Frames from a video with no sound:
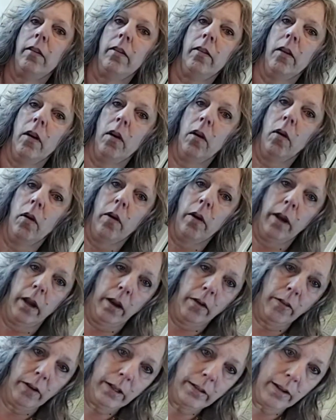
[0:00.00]
So
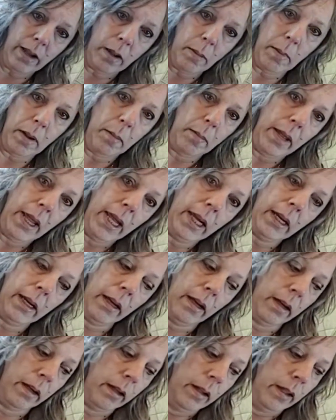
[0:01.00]
every time I make
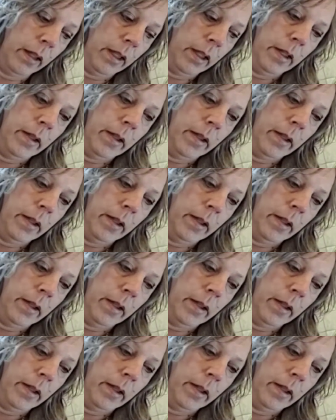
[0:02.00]
a